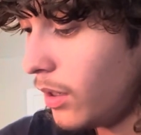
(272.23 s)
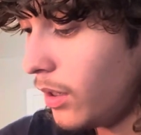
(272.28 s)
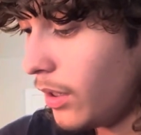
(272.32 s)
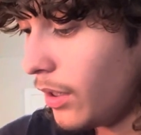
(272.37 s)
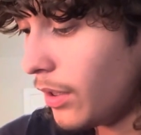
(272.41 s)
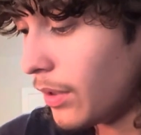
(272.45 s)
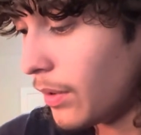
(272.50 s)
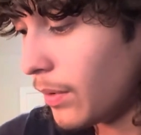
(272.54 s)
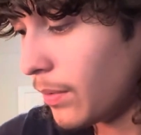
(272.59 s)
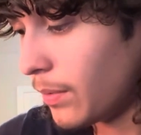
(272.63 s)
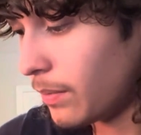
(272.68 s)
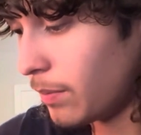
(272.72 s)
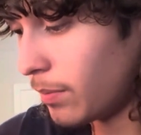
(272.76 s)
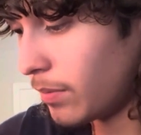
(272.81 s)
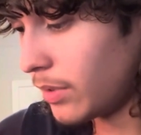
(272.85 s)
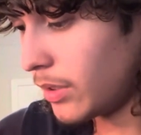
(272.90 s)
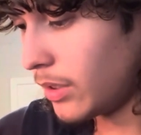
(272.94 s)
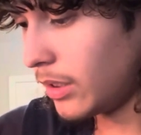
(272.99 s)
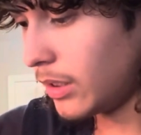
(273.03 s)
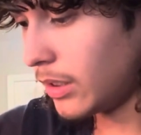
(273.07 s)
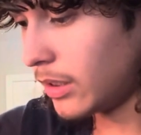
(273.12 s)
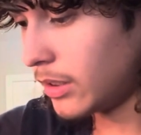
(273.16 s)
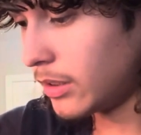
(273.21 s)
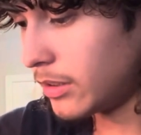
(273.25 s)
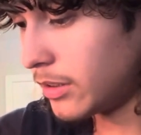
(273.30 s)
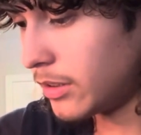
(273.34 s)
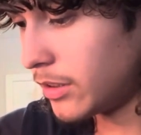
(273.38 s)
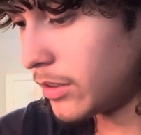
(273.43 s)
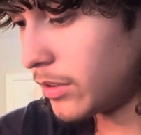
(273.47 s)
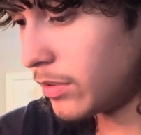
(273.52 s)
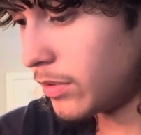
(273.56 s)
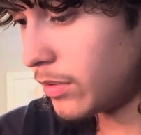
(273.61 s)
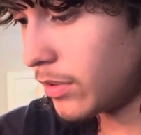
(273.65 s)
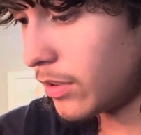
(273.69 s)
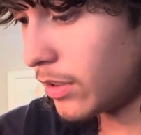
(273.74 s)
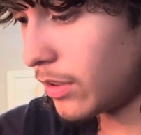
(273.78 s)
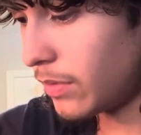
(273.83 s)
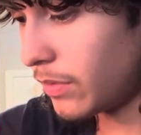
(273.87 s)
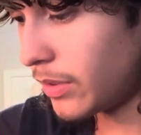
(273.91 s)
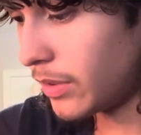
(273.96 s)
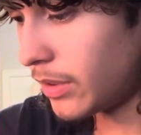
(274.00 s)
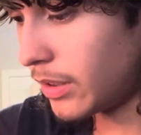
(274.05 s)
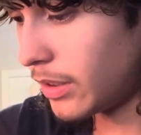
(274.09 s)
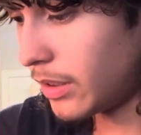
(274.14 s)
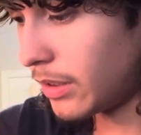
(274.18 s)
and continue
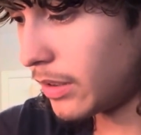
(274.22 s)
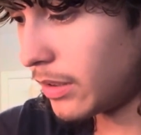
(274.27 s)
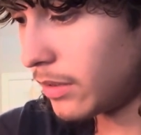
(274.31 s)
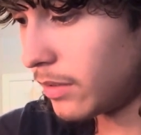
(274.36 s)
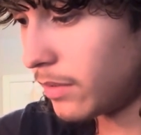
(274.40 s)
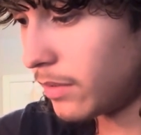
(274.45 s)
solving that.